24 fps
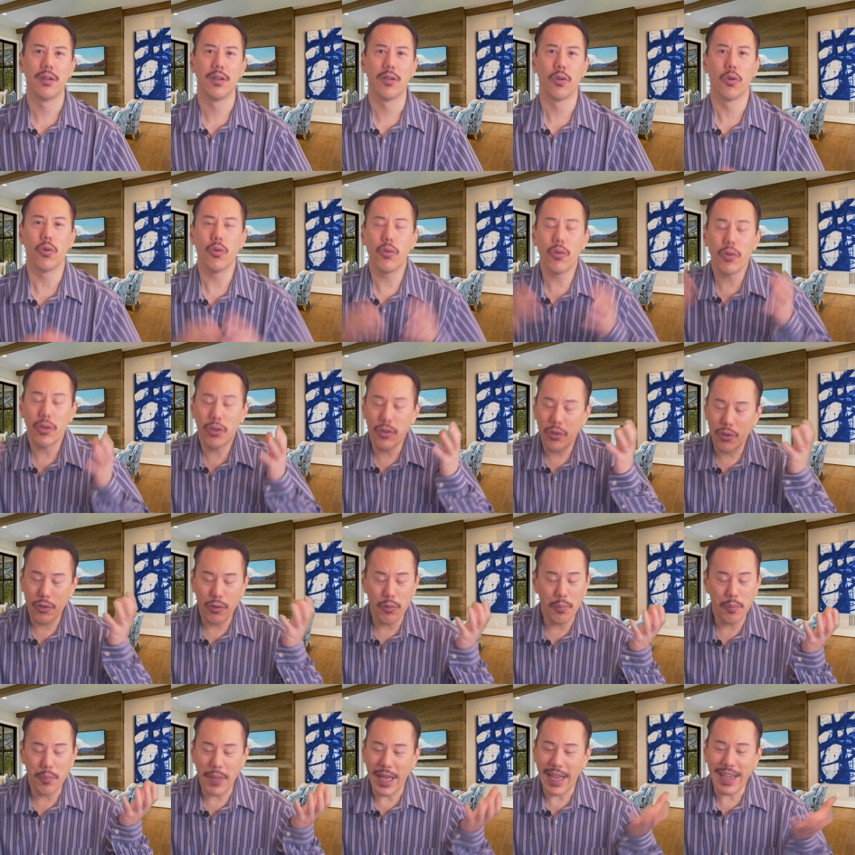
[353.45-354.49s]
who
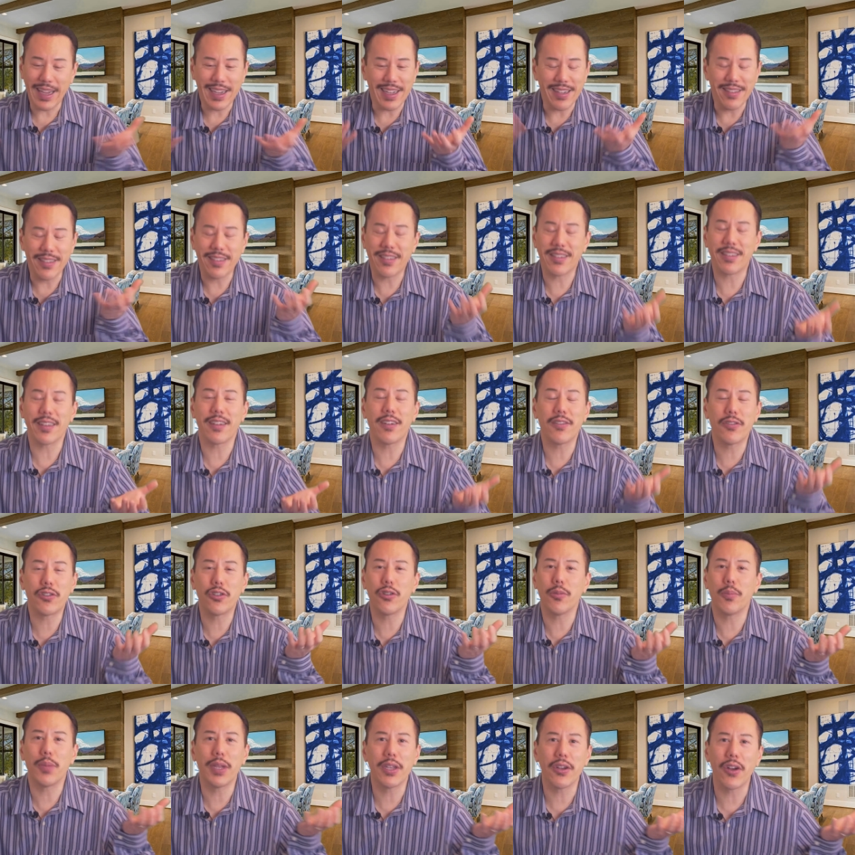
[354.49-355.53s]
you may consider
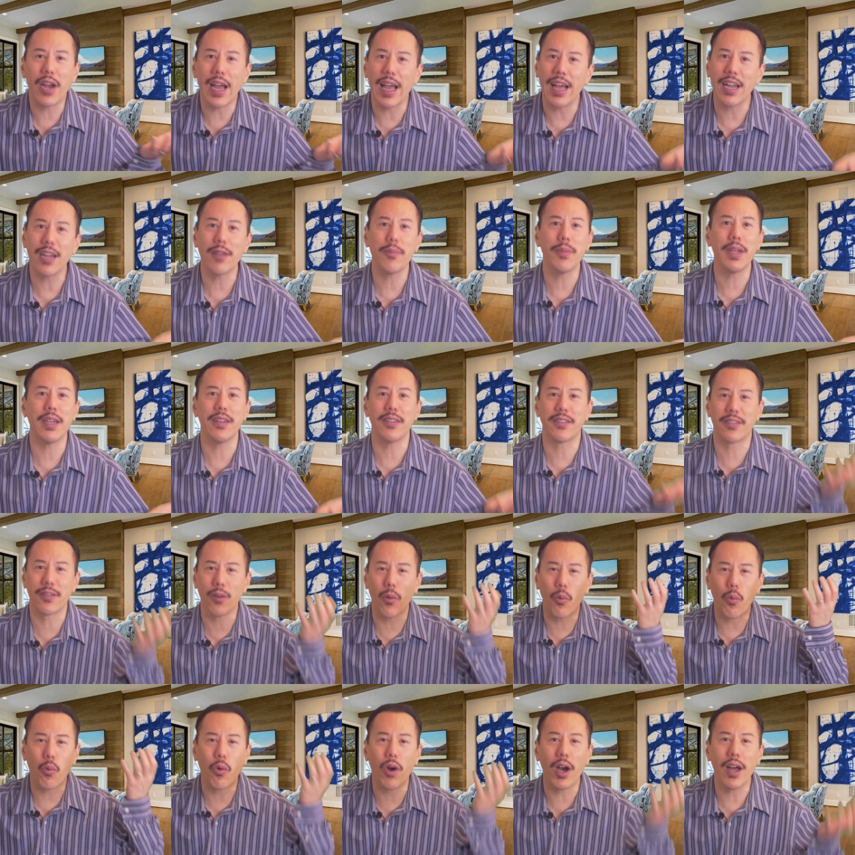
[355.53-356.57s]
to be your enemies, the
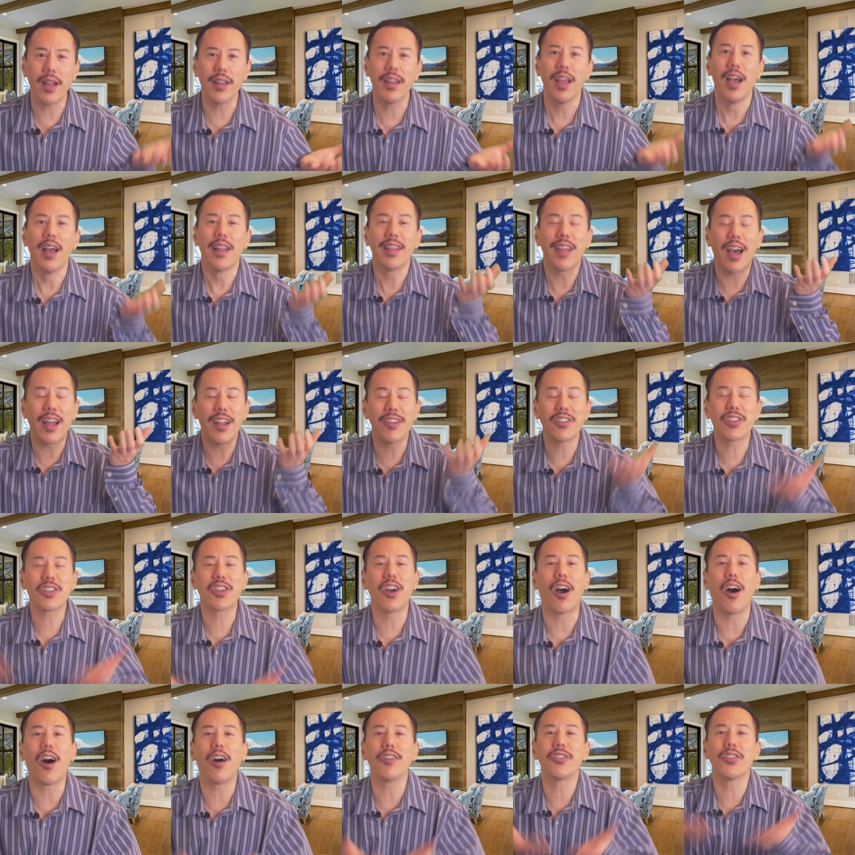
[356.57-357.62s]
one that is
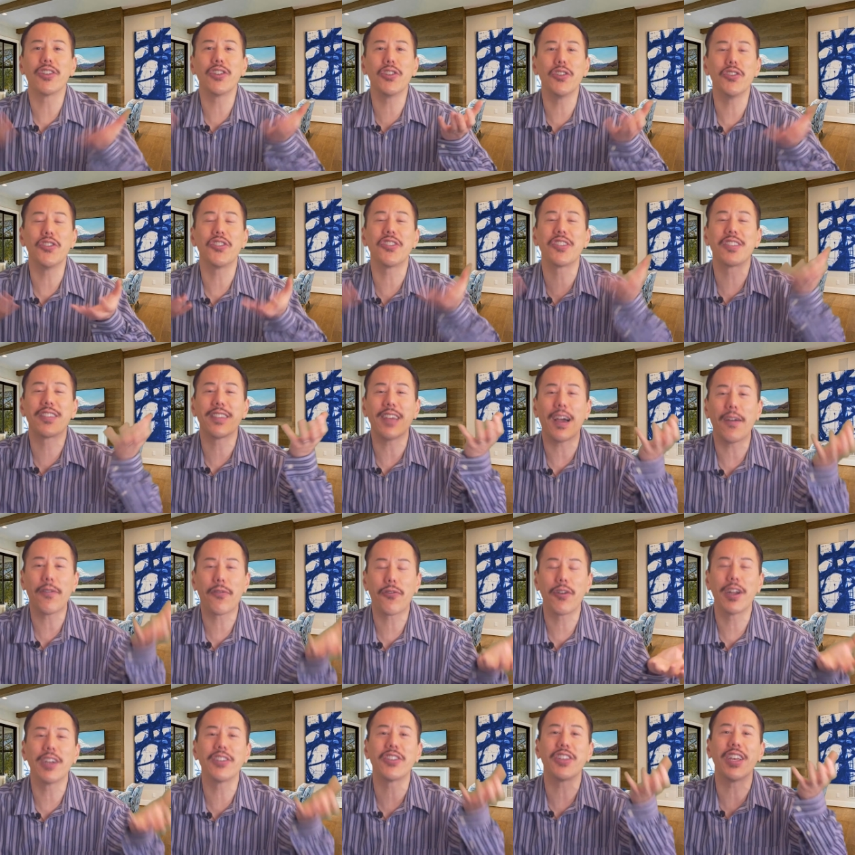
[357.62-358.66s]
causing you
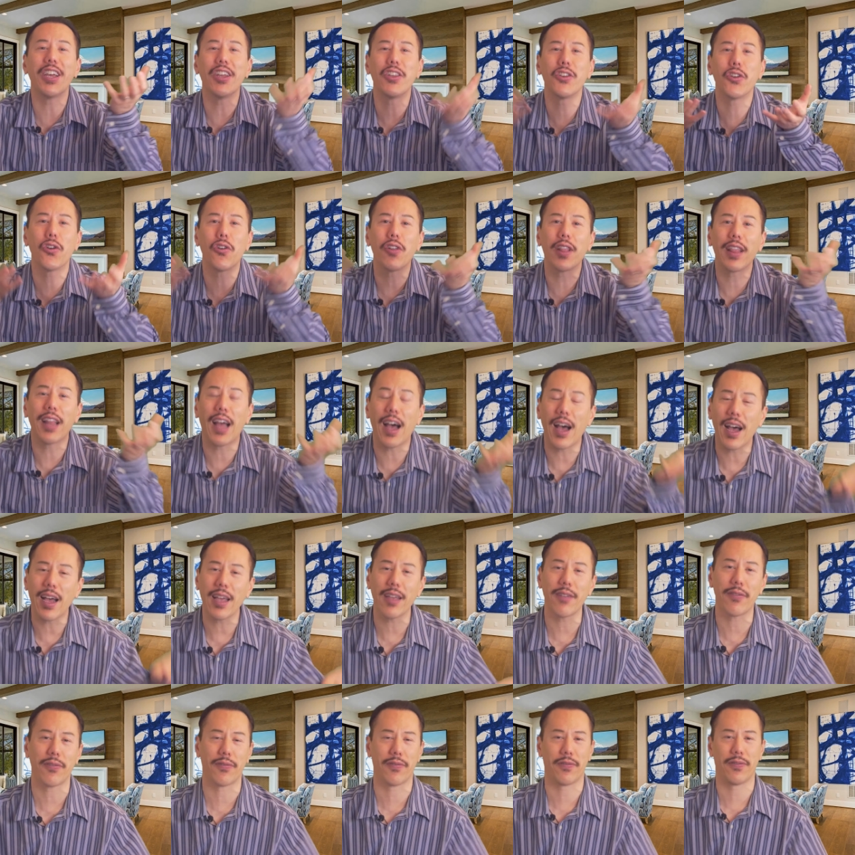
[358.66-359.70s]
sufferings in your
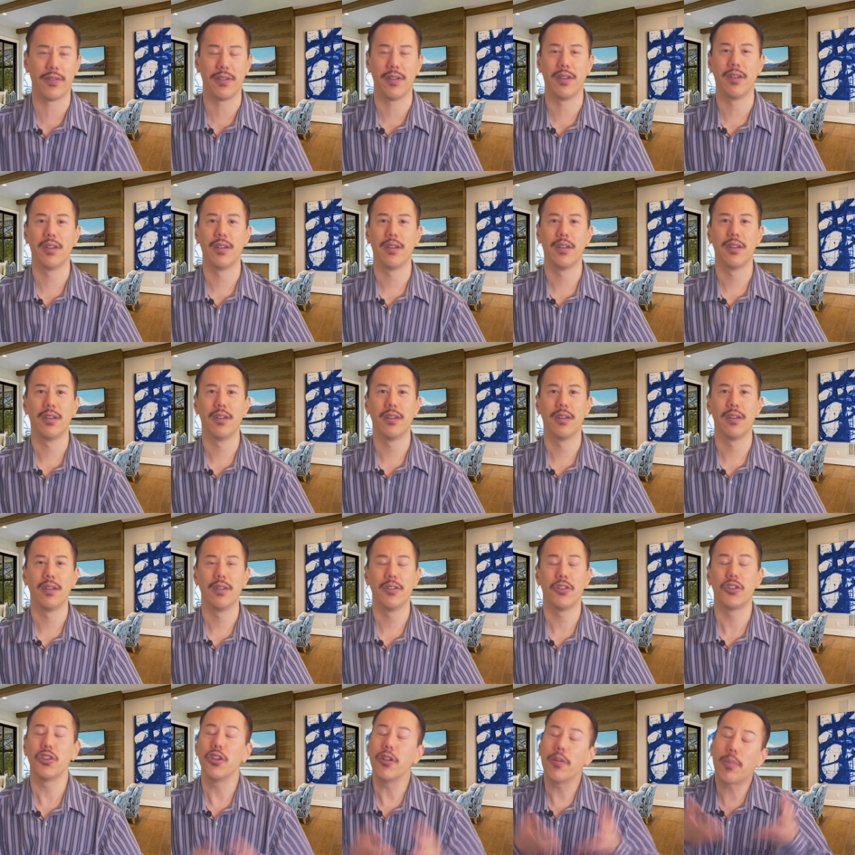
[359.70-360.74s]
life.
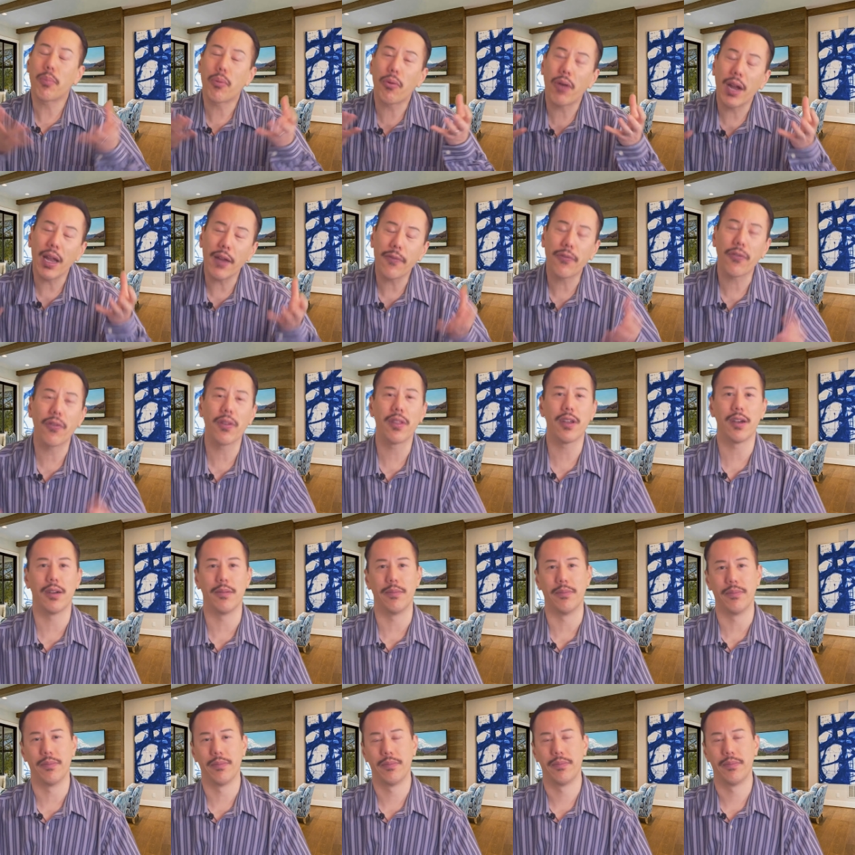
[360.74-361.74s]
Do you pray for them?